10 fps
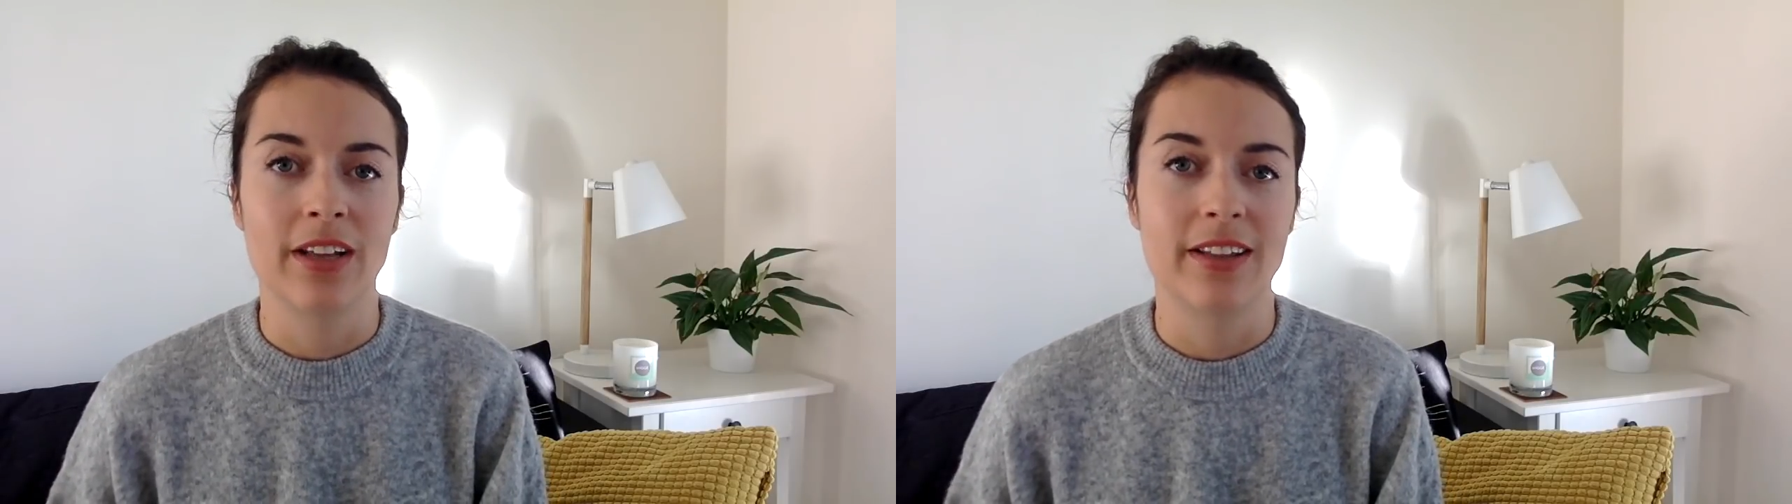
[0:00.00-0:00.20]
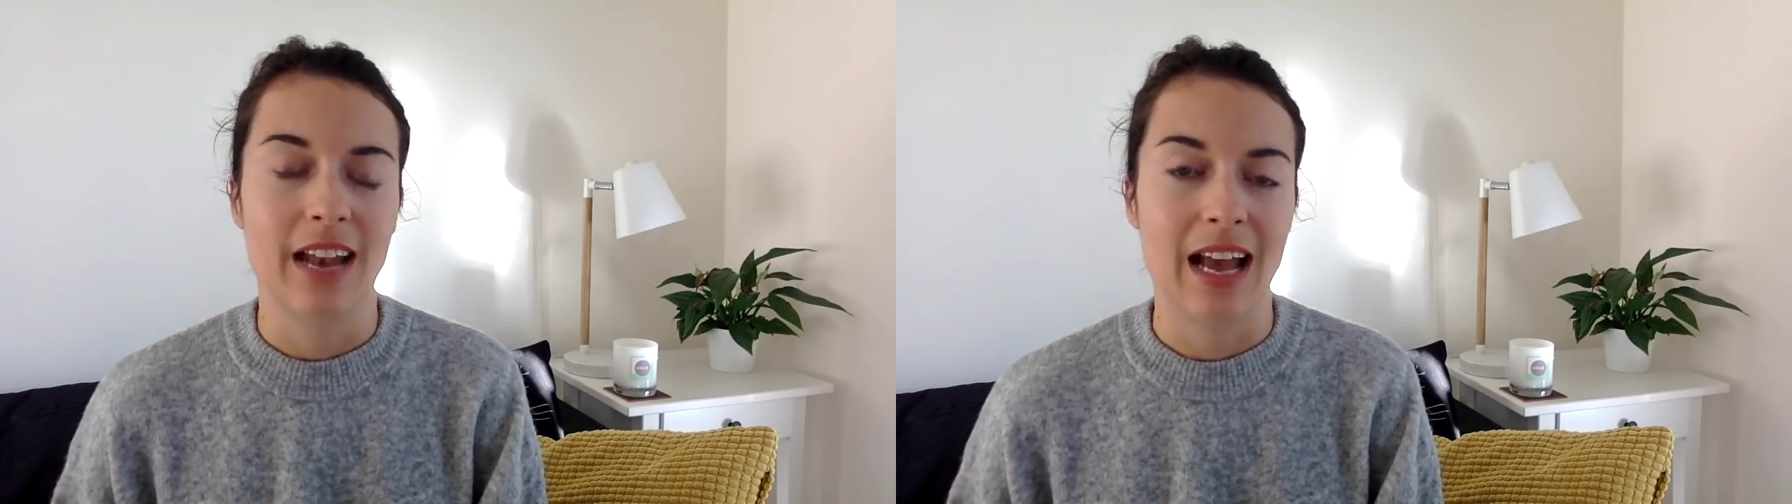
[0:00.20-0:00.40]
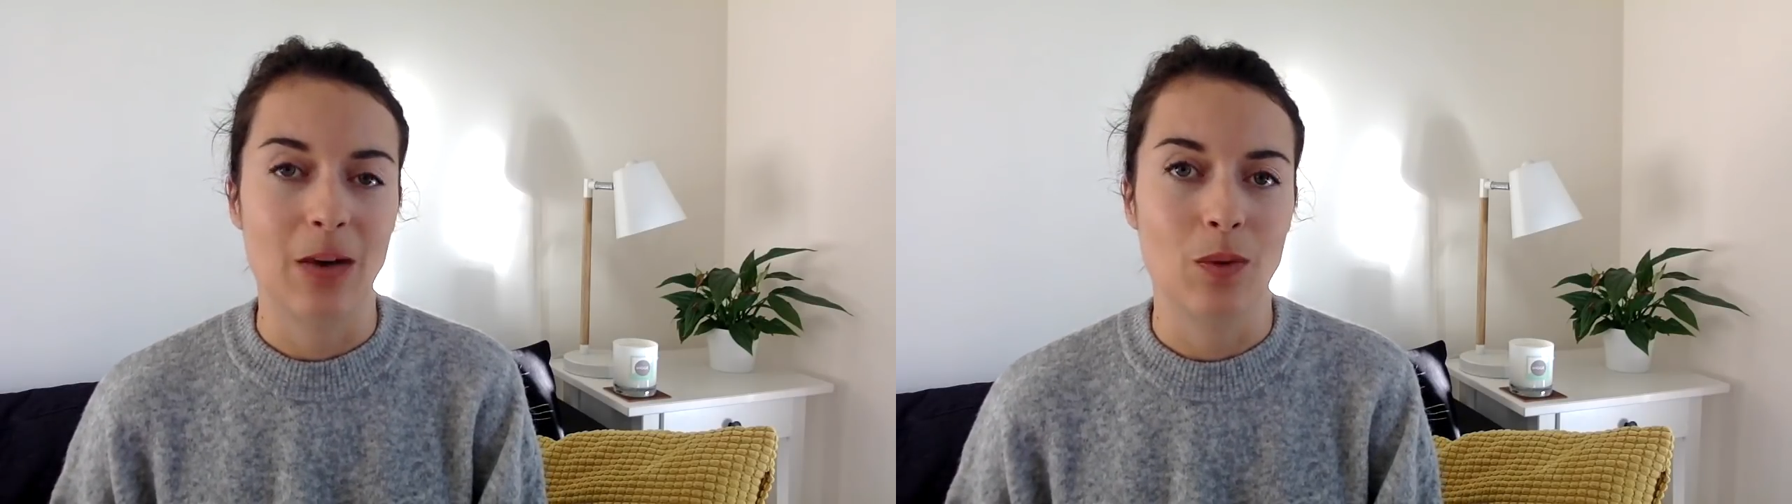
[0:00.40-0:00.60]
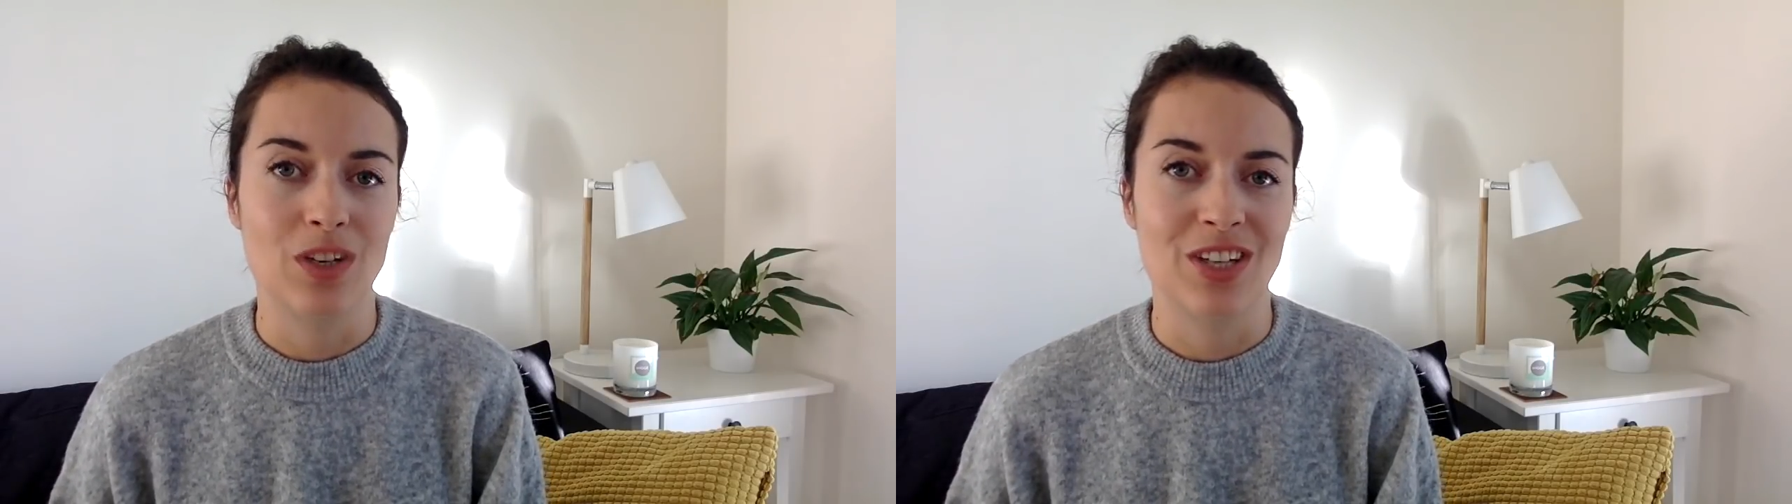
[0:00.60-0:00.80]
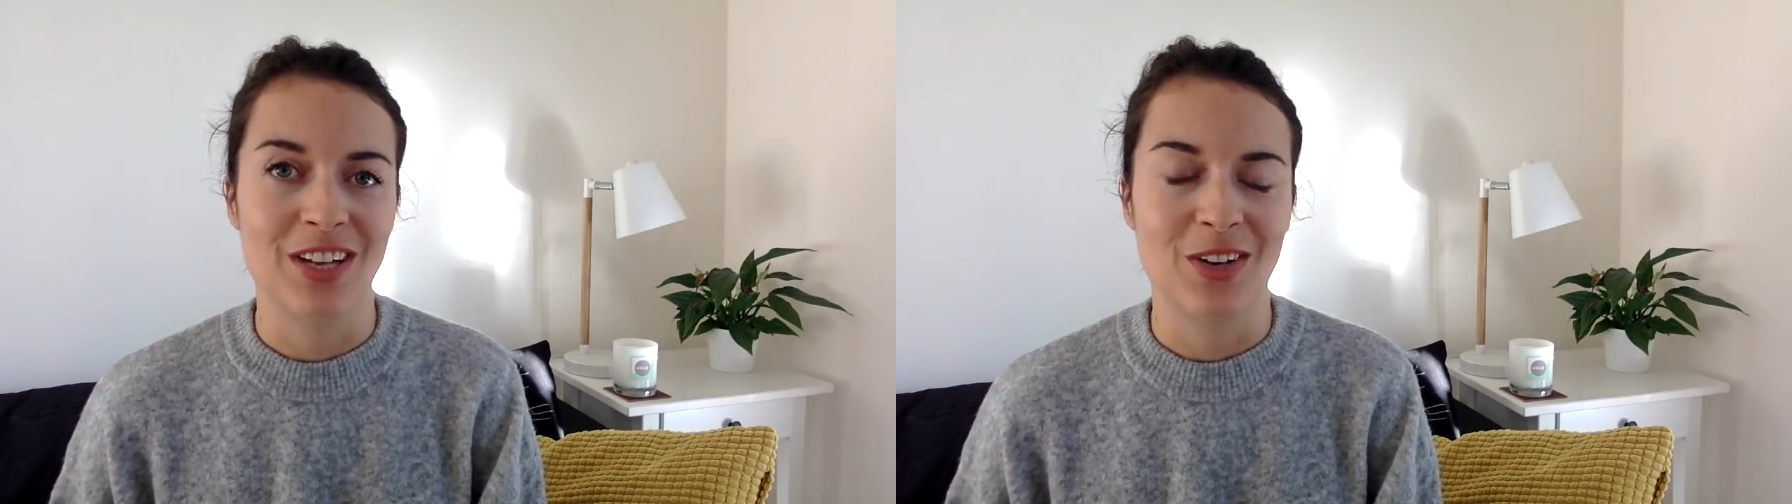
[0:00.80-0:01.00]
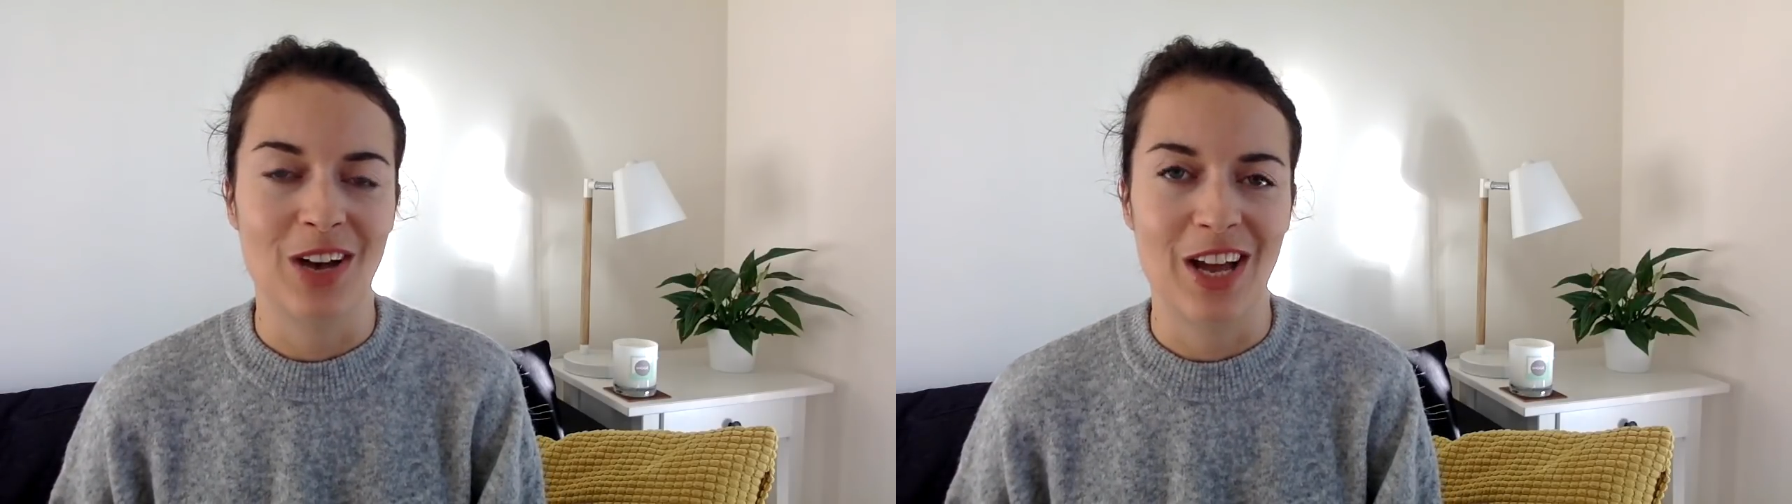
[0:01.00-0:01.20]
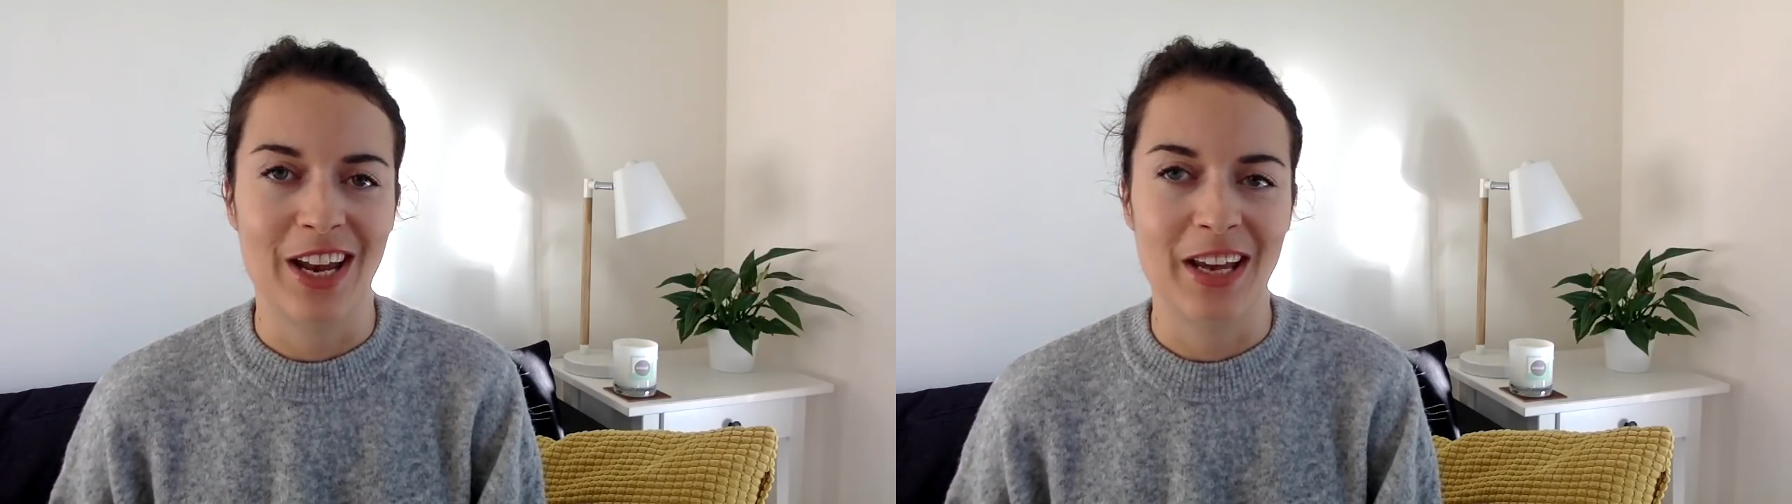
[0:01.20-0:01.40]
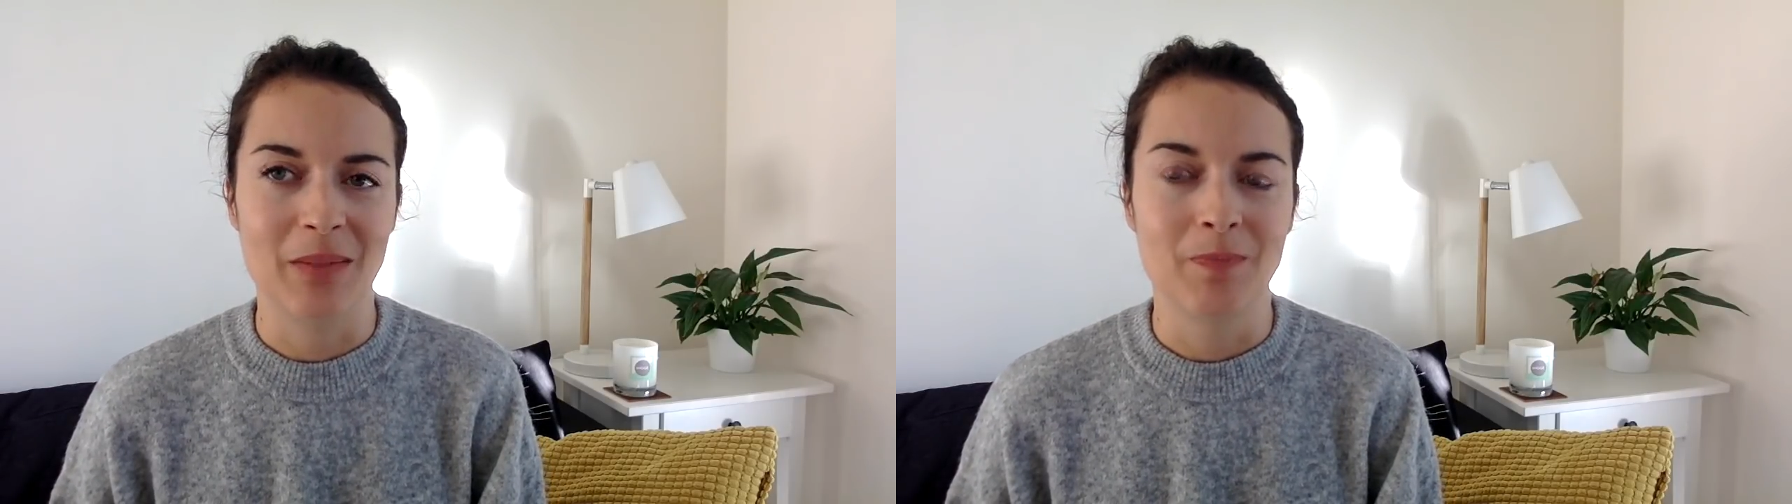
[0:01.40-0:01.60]
the language that you're
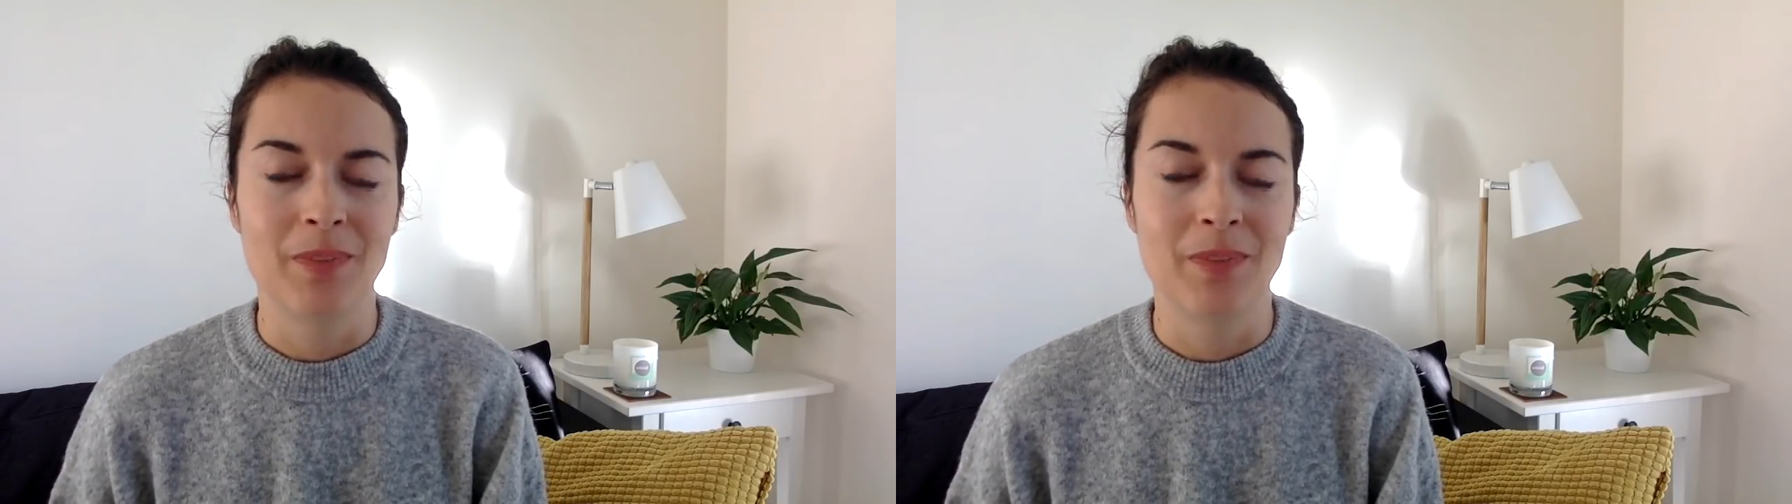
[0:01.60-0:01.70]
learning.